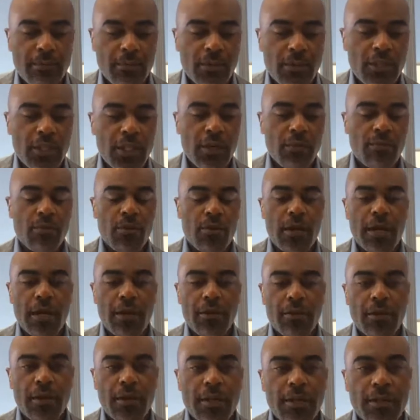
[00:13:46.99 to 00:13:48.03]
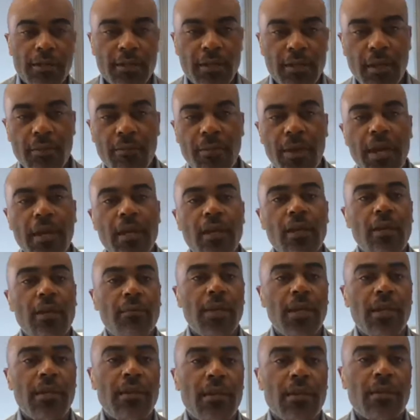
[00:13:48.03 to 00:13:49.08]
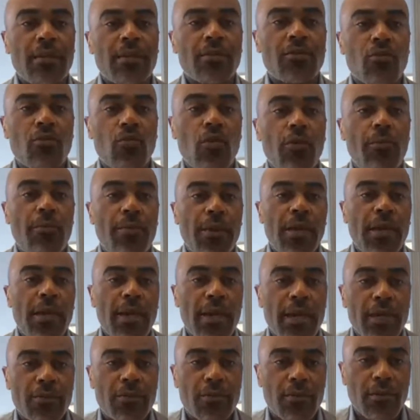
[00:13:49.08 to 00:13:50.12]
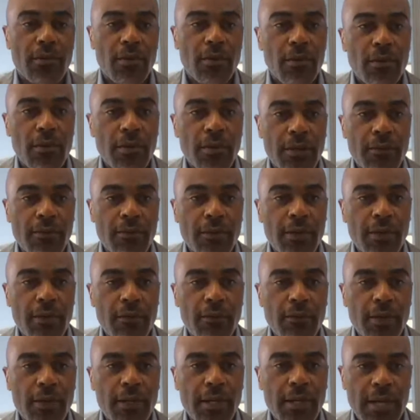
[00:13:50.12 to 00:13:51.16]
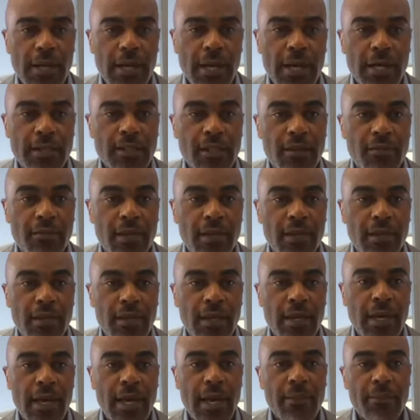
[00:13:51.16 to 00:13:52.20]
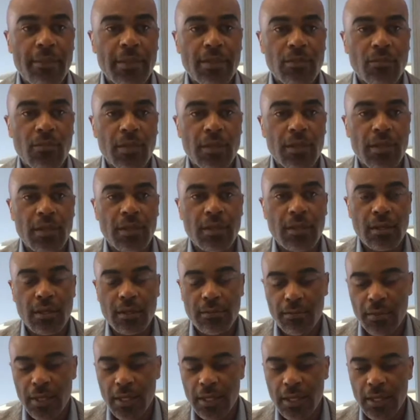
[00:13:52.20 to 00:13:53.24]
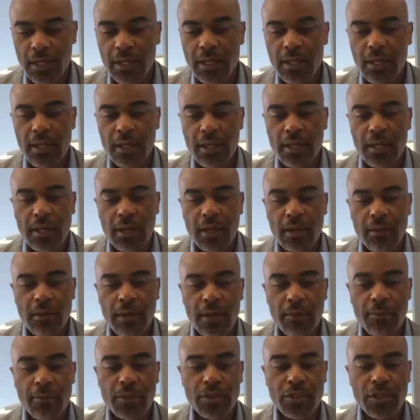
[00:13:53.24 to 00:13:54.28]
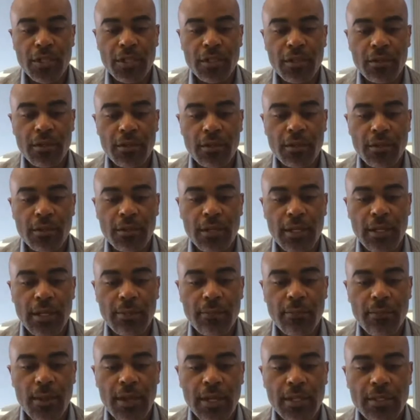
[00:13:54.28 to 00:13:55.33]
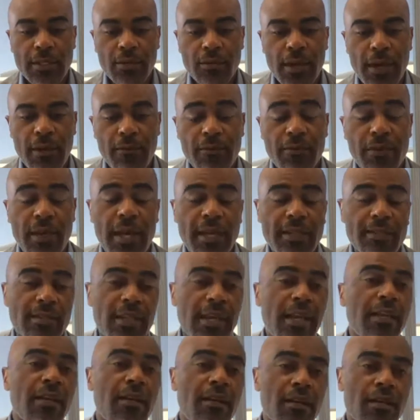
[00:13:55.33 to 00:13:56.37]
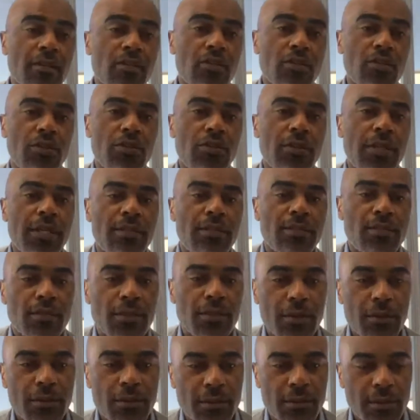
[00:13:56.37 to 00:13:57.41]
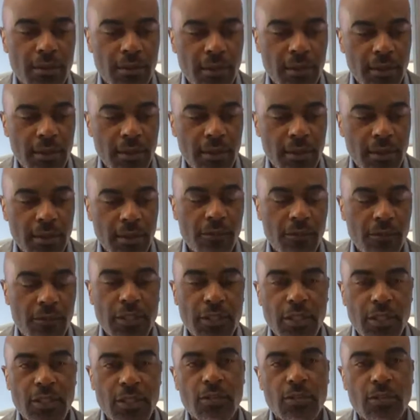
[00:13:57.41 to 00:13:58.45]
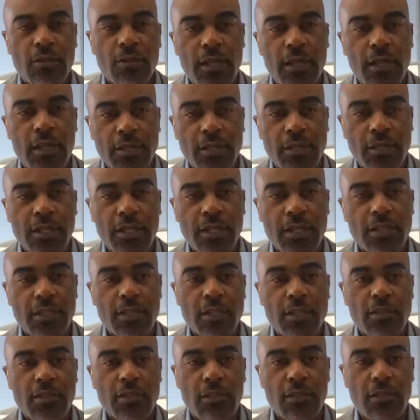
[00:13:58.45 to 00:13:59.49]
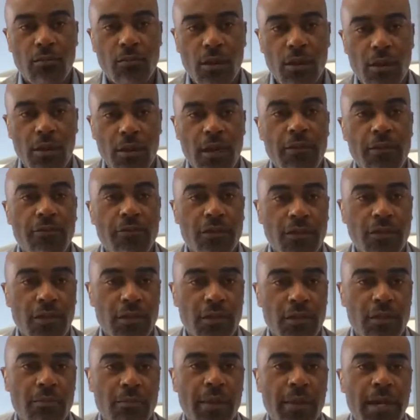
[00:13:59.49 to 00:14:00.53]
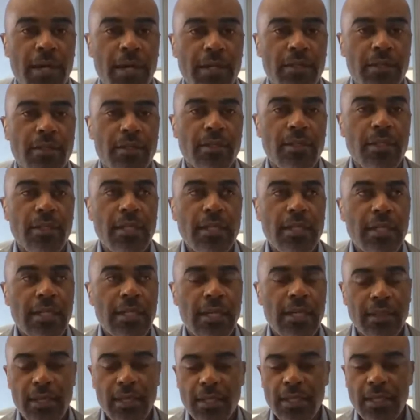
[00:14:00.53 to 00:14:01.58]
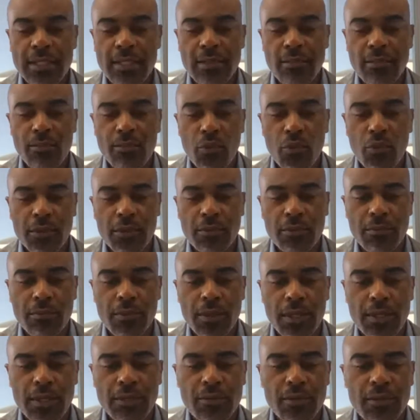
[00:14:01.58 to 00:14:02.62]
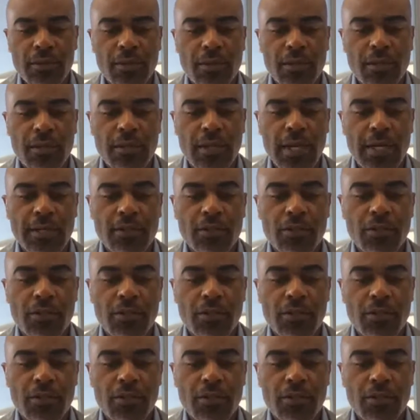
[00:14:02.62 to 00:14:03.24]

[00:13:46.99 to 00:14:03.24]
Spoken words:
Chair Brown in the Senate Banking Committee, that this will be integral of any activity that happens within the committee, in particular as they look to insert provisions or legislation into the broader infrastructure package. And I think that's important because this is not